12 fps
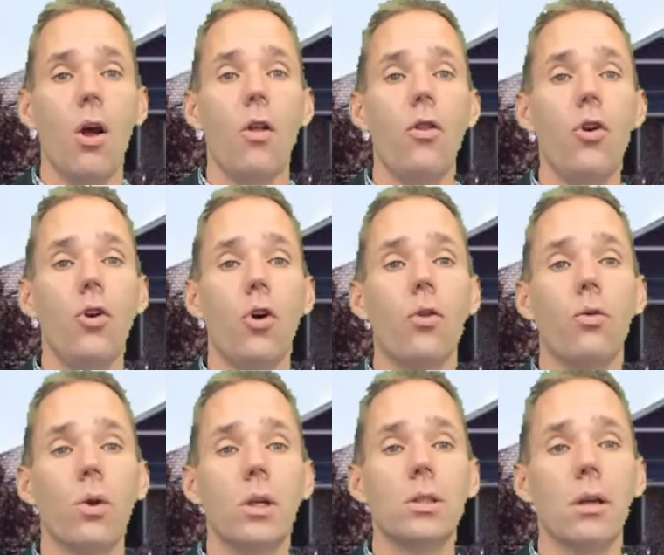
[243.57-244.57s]
the North
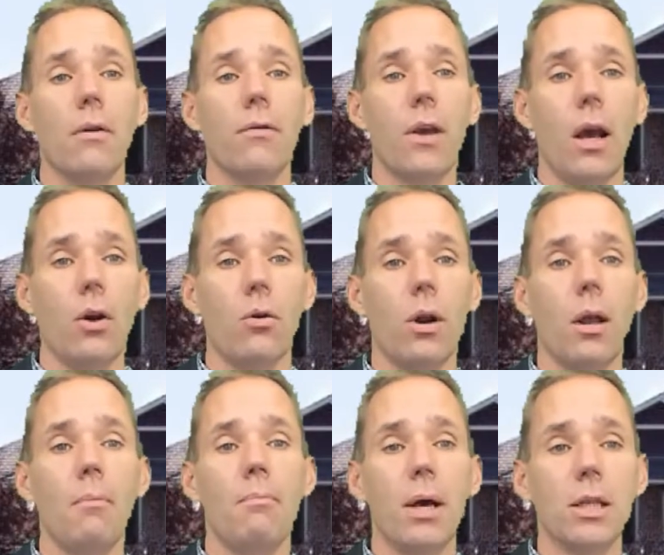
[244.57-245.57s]
region of Calgary
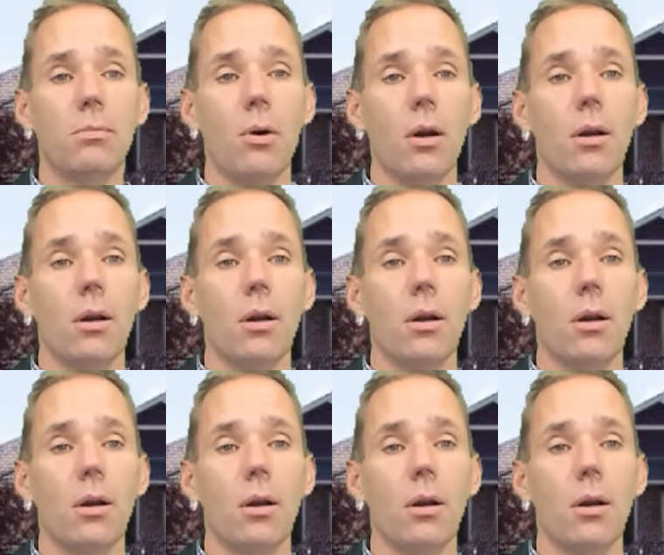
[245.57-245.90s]
benchmark